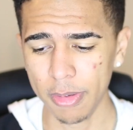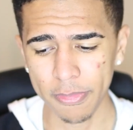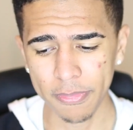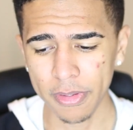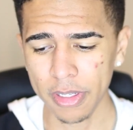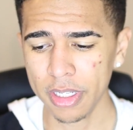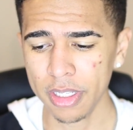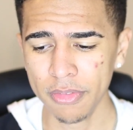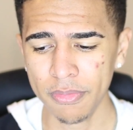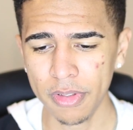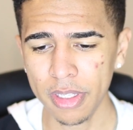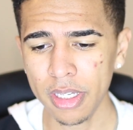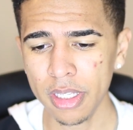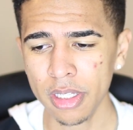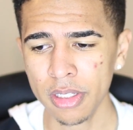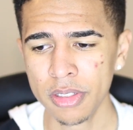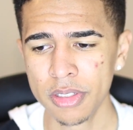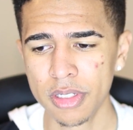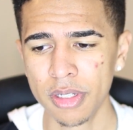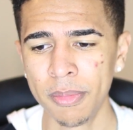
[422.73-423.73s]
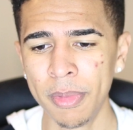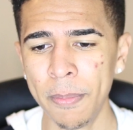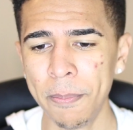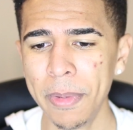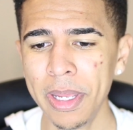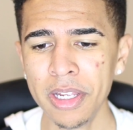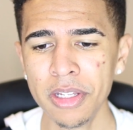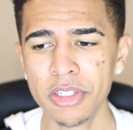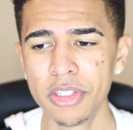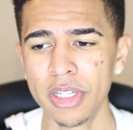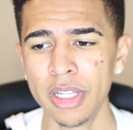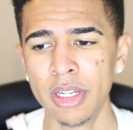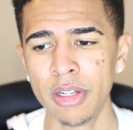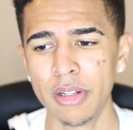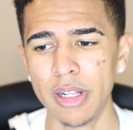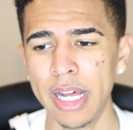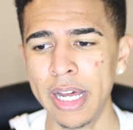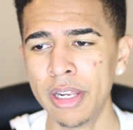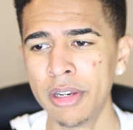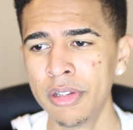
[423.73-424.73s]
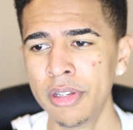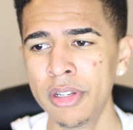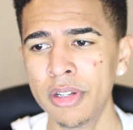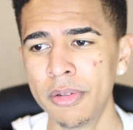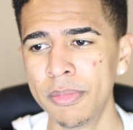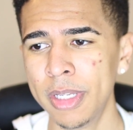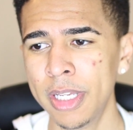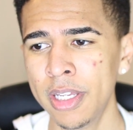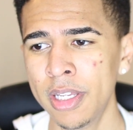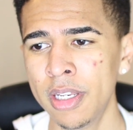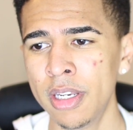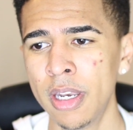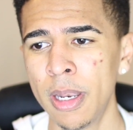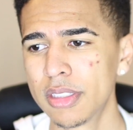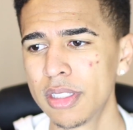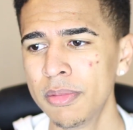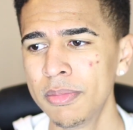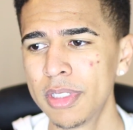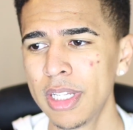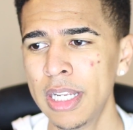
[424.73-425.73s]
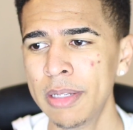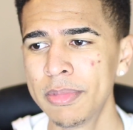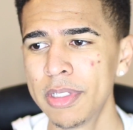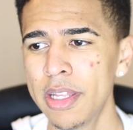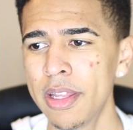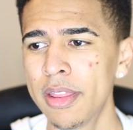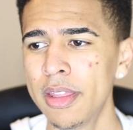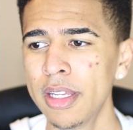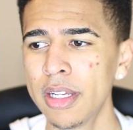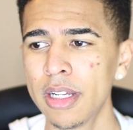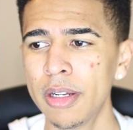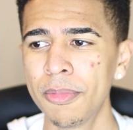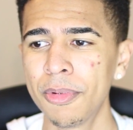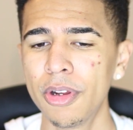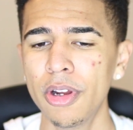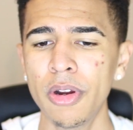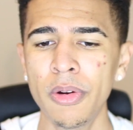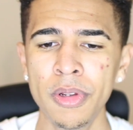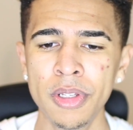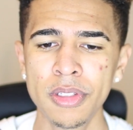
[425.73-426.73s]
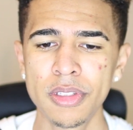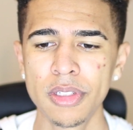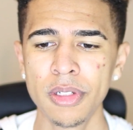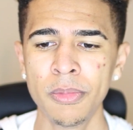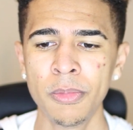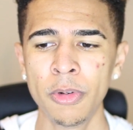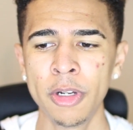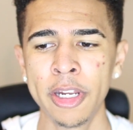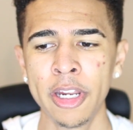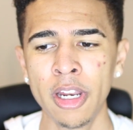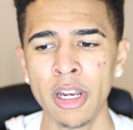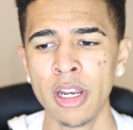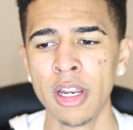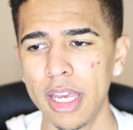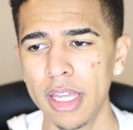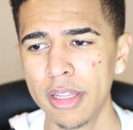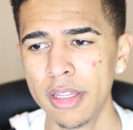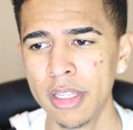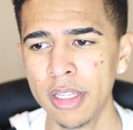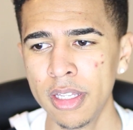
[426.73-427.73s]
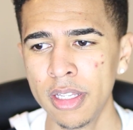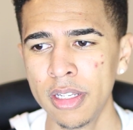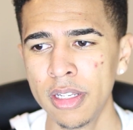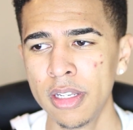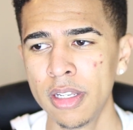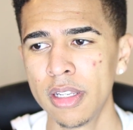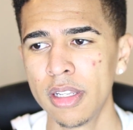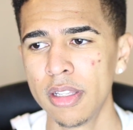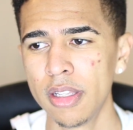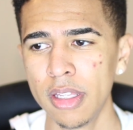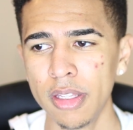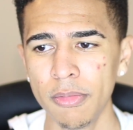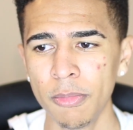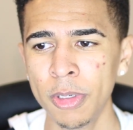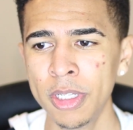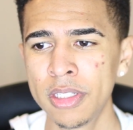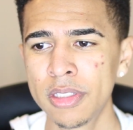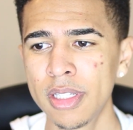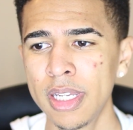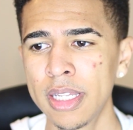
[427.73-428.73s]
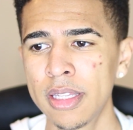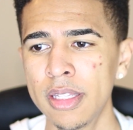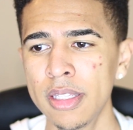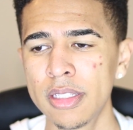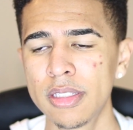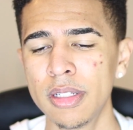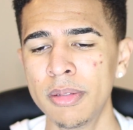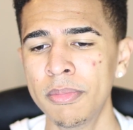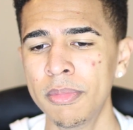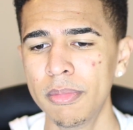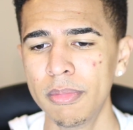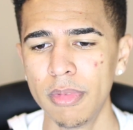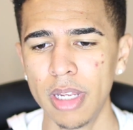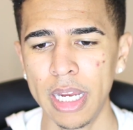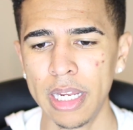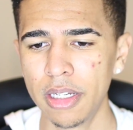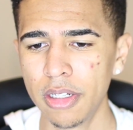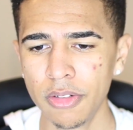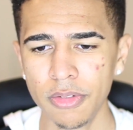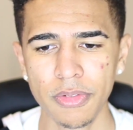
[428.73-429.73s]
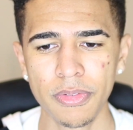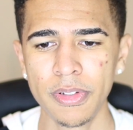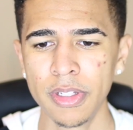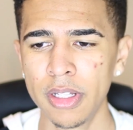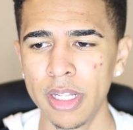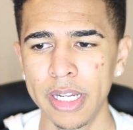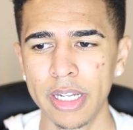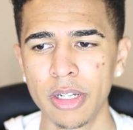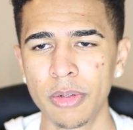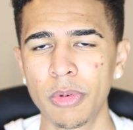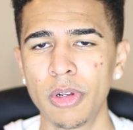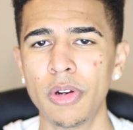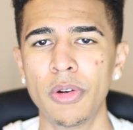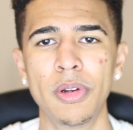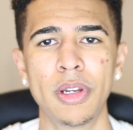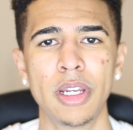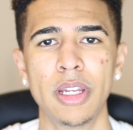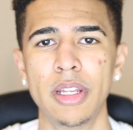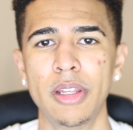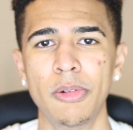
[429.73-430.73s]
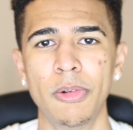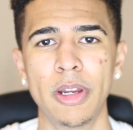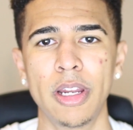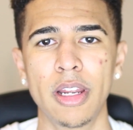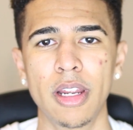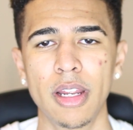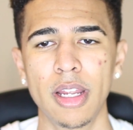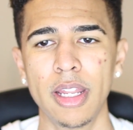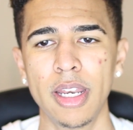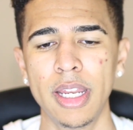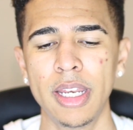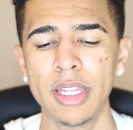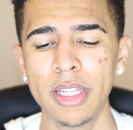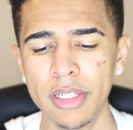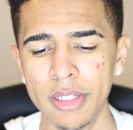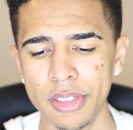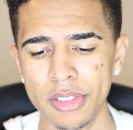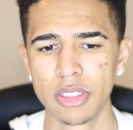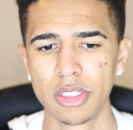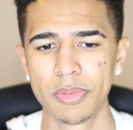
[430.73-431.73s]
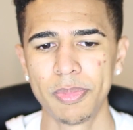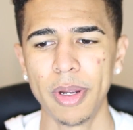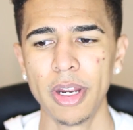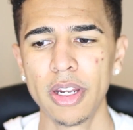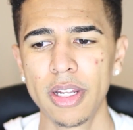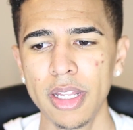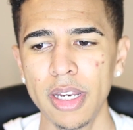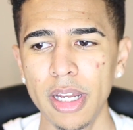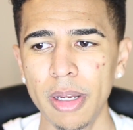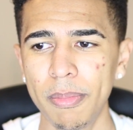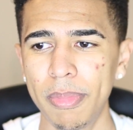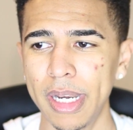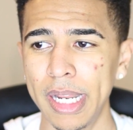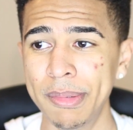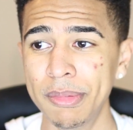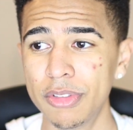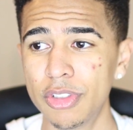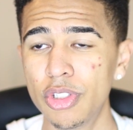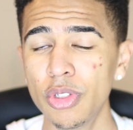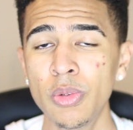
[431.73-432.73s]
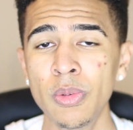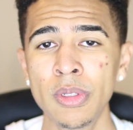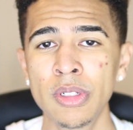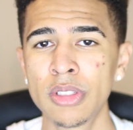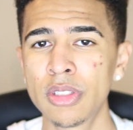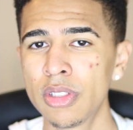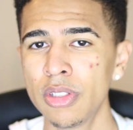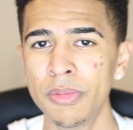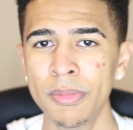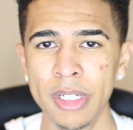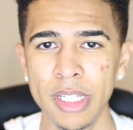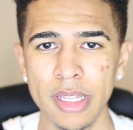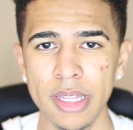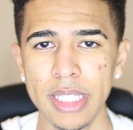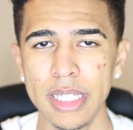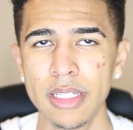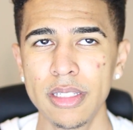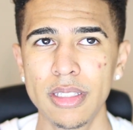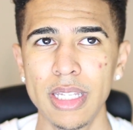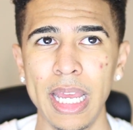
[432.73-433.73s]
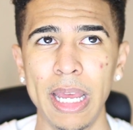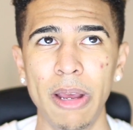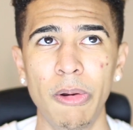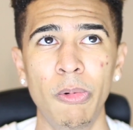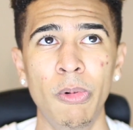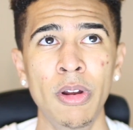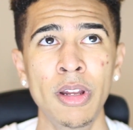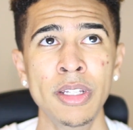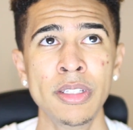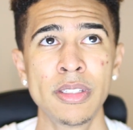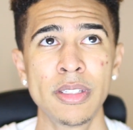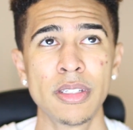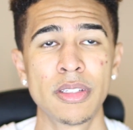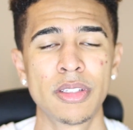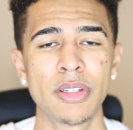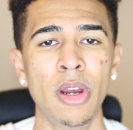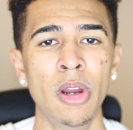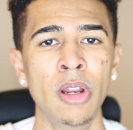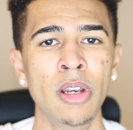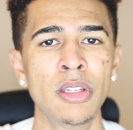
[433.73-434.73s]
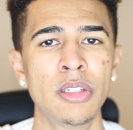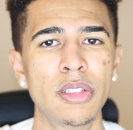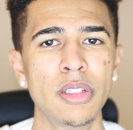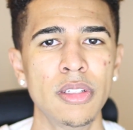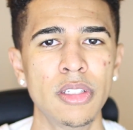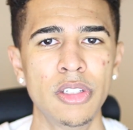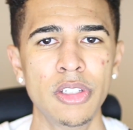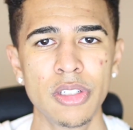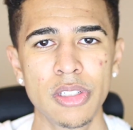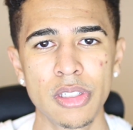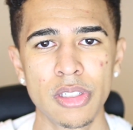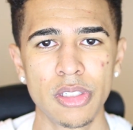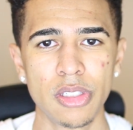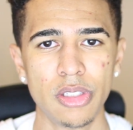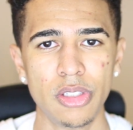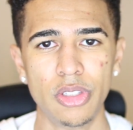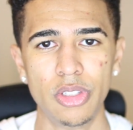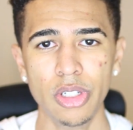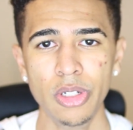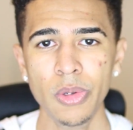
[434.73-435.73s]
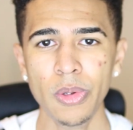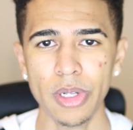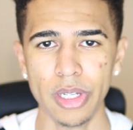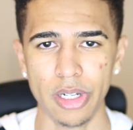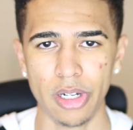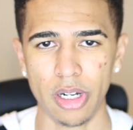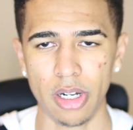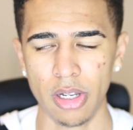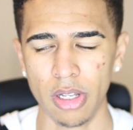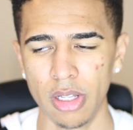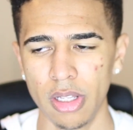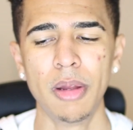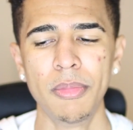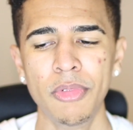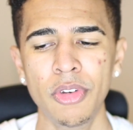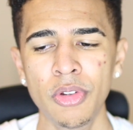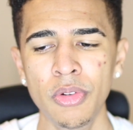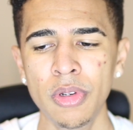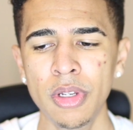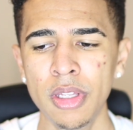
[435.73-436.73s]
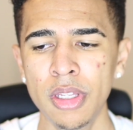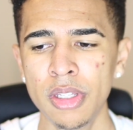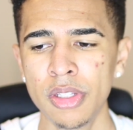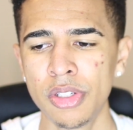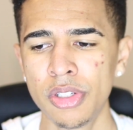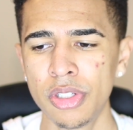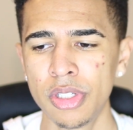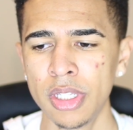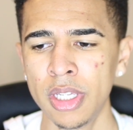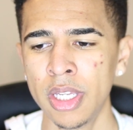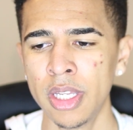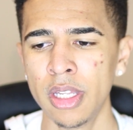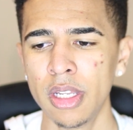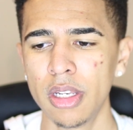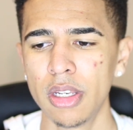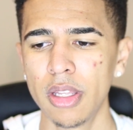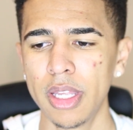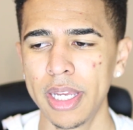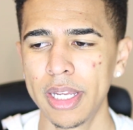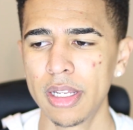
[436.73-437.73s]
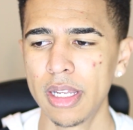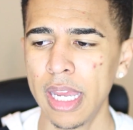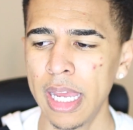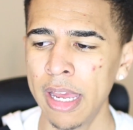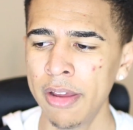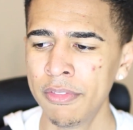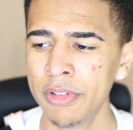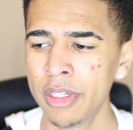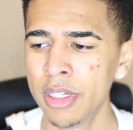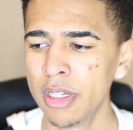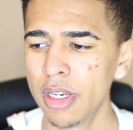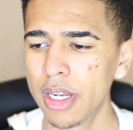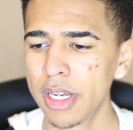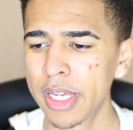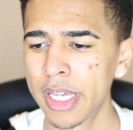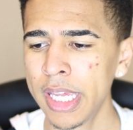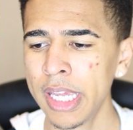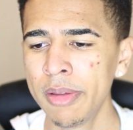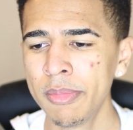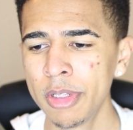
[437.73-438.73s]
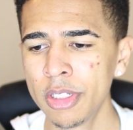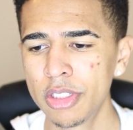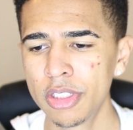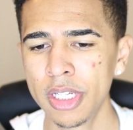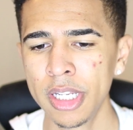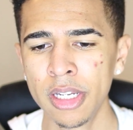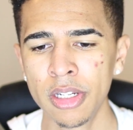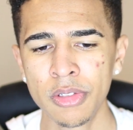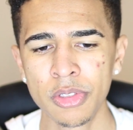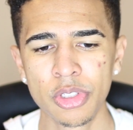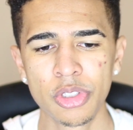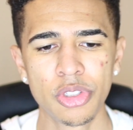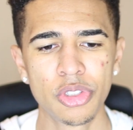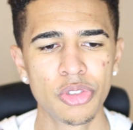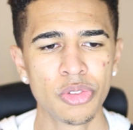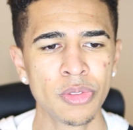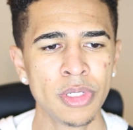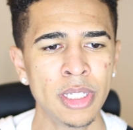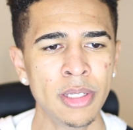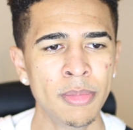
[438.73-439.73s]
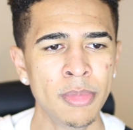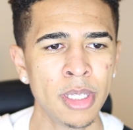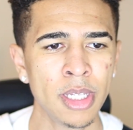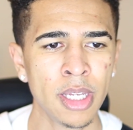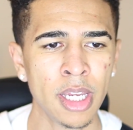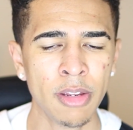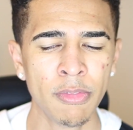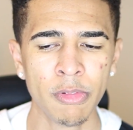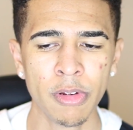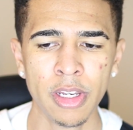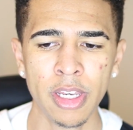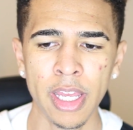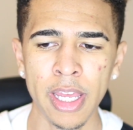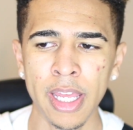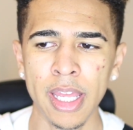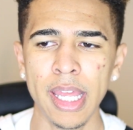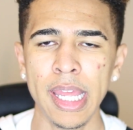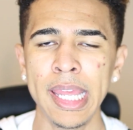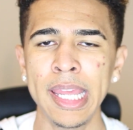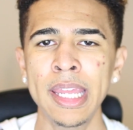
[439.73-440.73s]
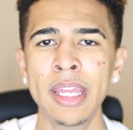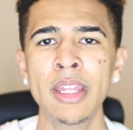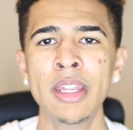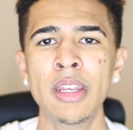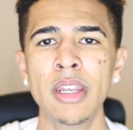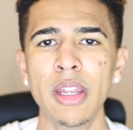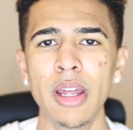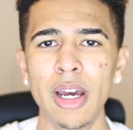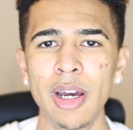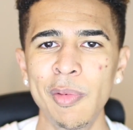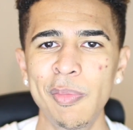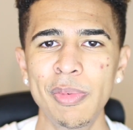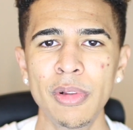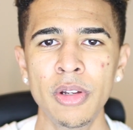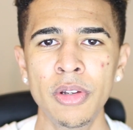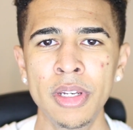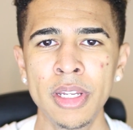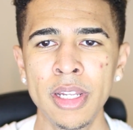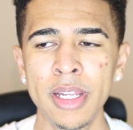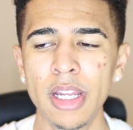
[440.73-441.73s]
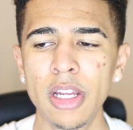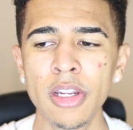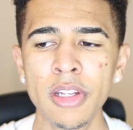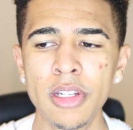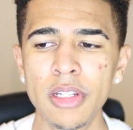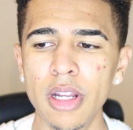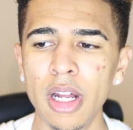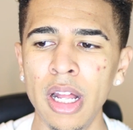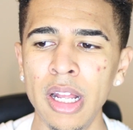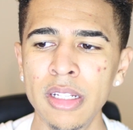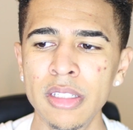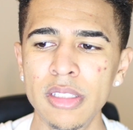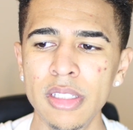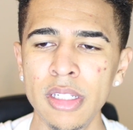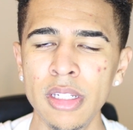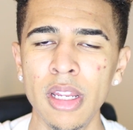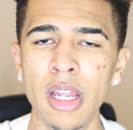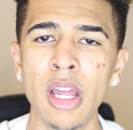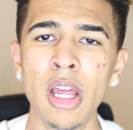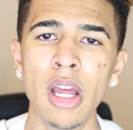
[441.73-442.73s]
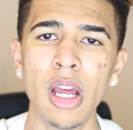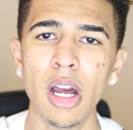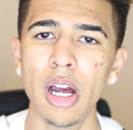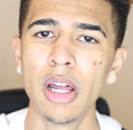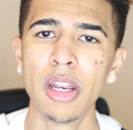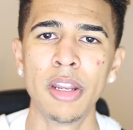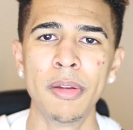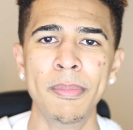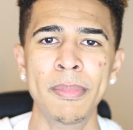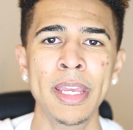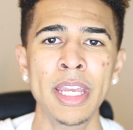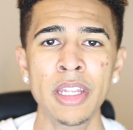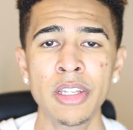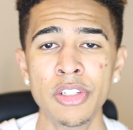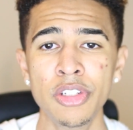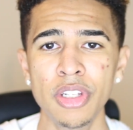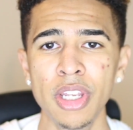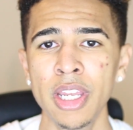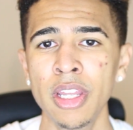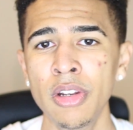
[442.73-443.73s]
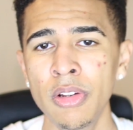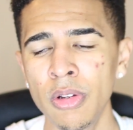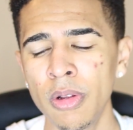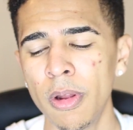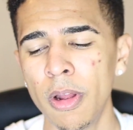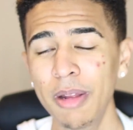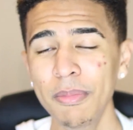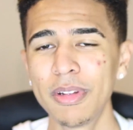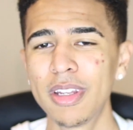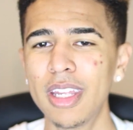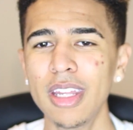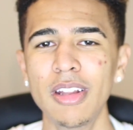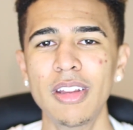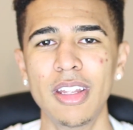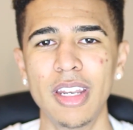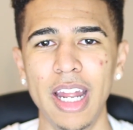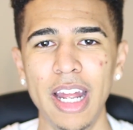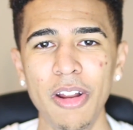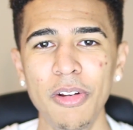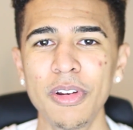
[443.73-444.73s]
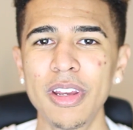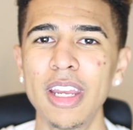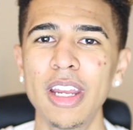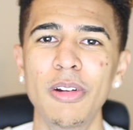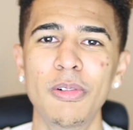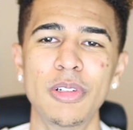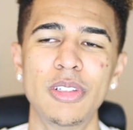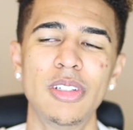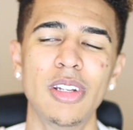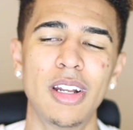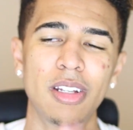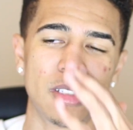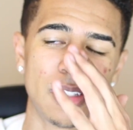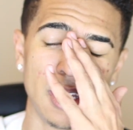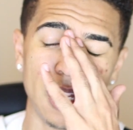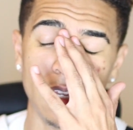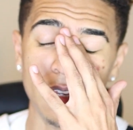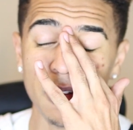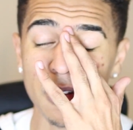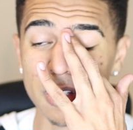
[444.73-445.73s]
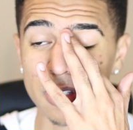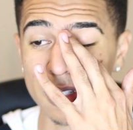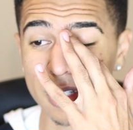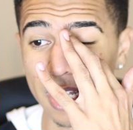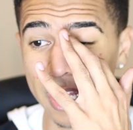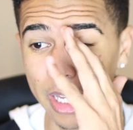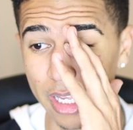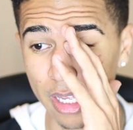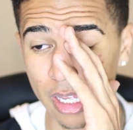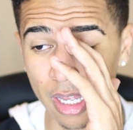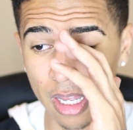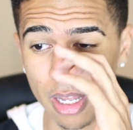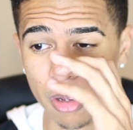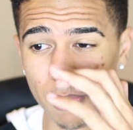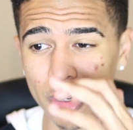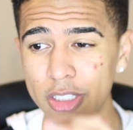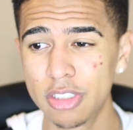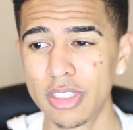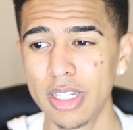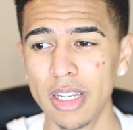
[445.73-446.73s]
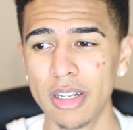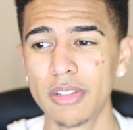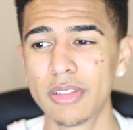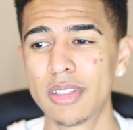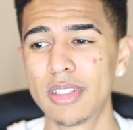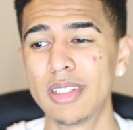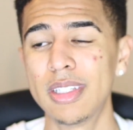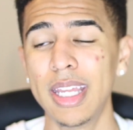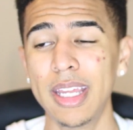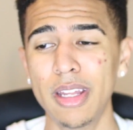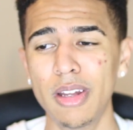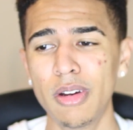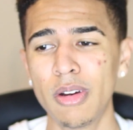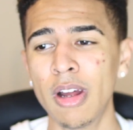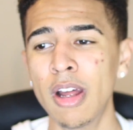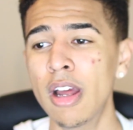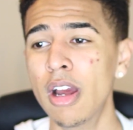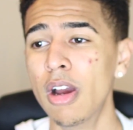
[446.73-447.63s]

my fucking videos on my main channel. I don't know, man. Sometimes I think I'm going somewhere, and then weeks like this, I don't feel like I'm going anywhere. And I need to spark it up, but I'm doing so many things at once. It's hard to just do it all. I'm new to this shit, like having a gaming channel, streaming every day, and uploading good content on a main channel. I'm killing it. I don't care what y'all say. You could say my channel's stale,